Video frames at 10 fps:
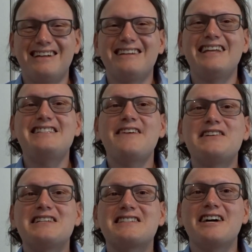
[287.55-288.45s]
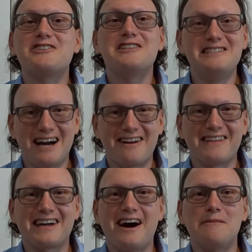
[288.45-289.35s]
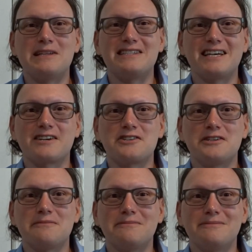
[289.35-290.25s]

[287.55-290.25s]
Let's have a discussion down in the comments section.